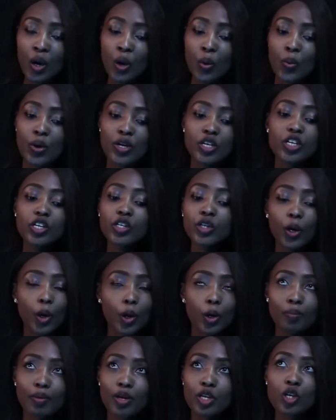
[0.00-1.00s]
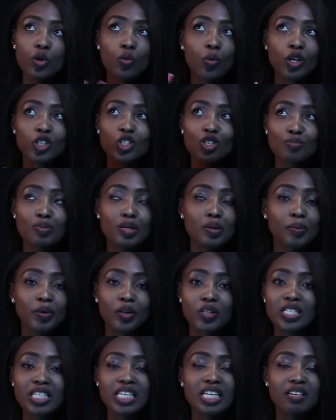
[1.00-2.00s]
When you're home and you're watching people
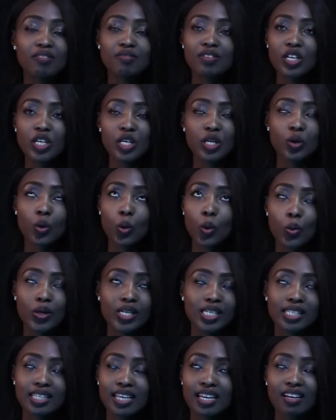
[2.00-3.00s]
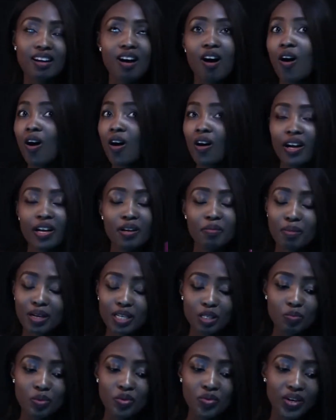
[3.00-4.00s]
on TV, you always think, oh, it
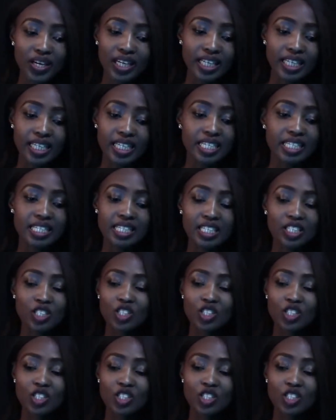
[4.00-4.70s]
must be really easy.